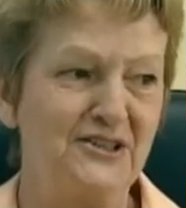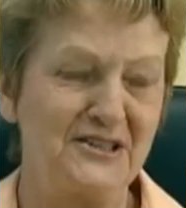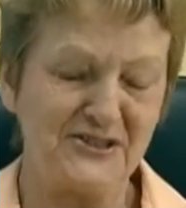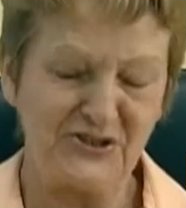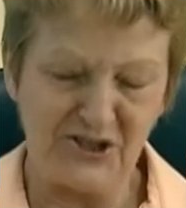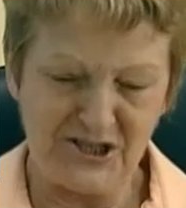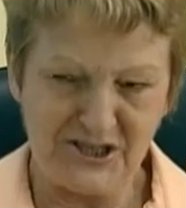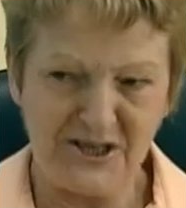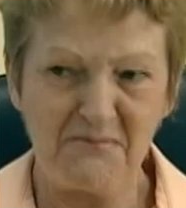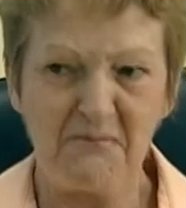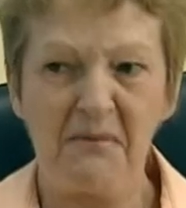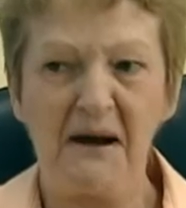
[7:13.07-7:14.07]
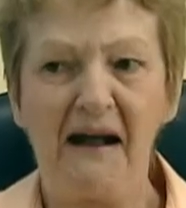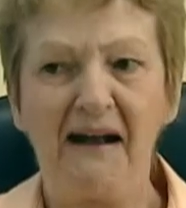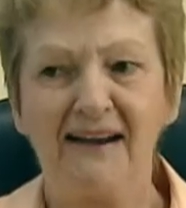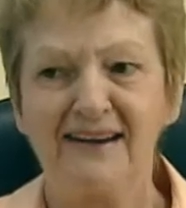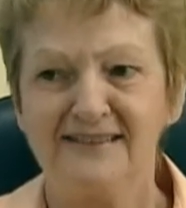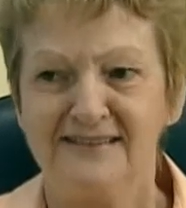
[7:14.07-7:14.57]
that it's going to come
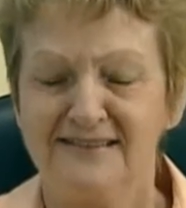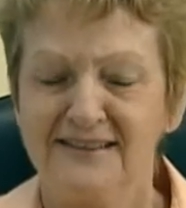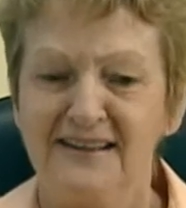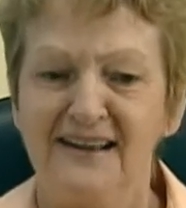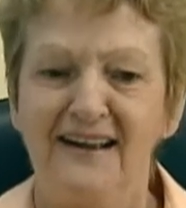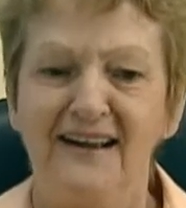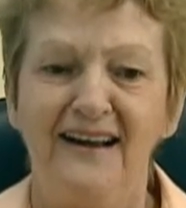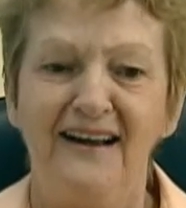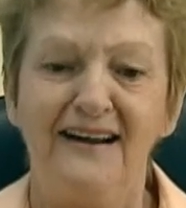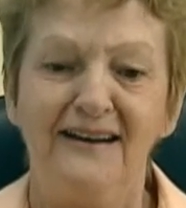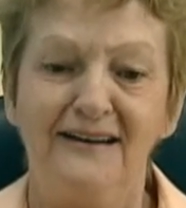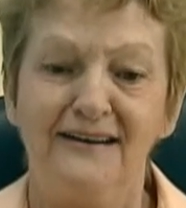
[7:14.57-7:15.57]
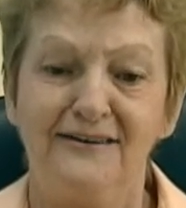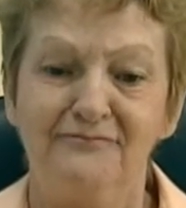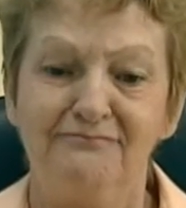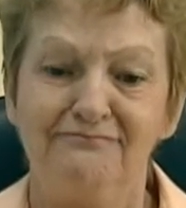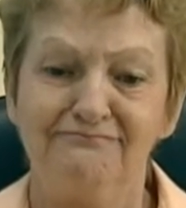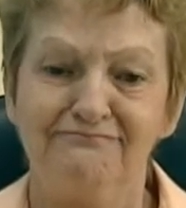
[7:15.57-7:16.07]
back. And
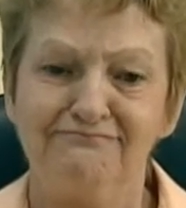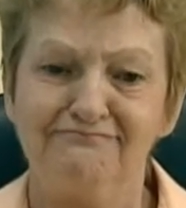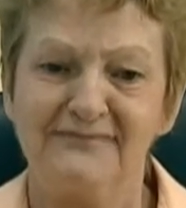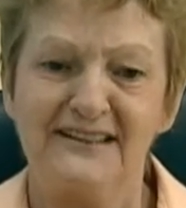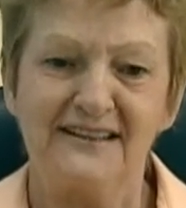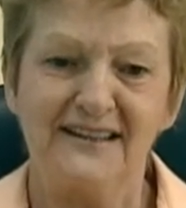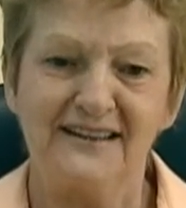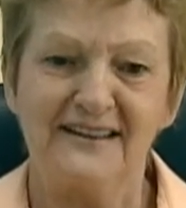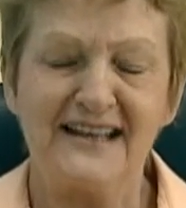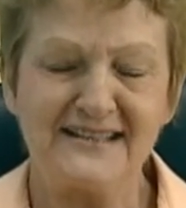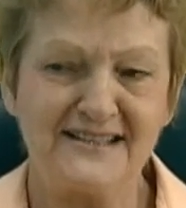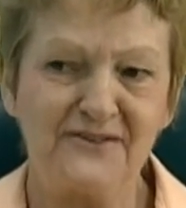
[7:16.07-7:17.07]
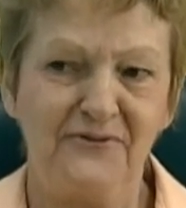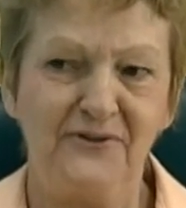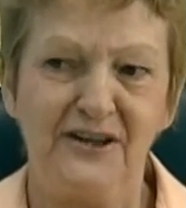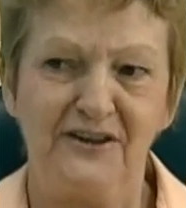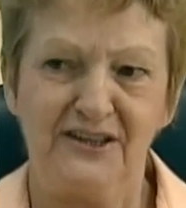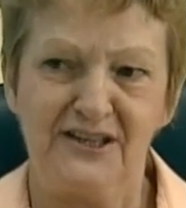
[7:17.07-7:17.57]
that's the
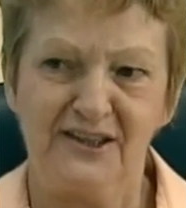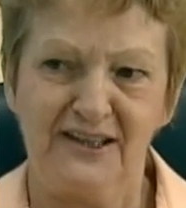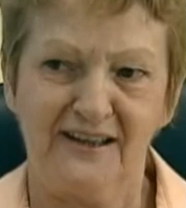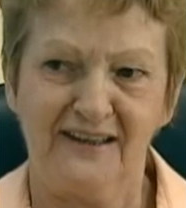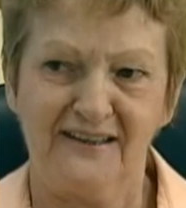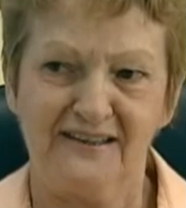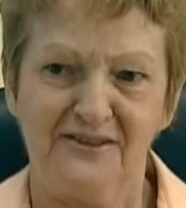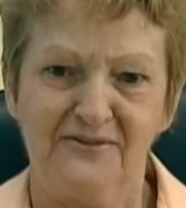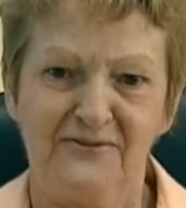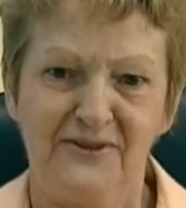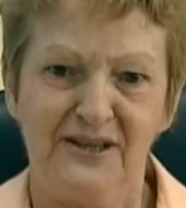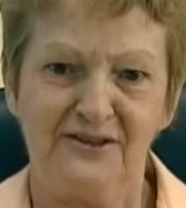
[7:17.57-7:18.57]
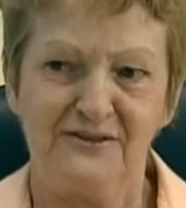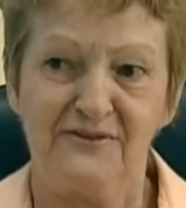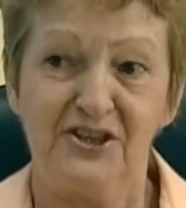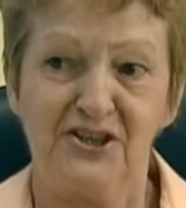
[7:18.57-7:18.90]
fear, I think, and the fear of the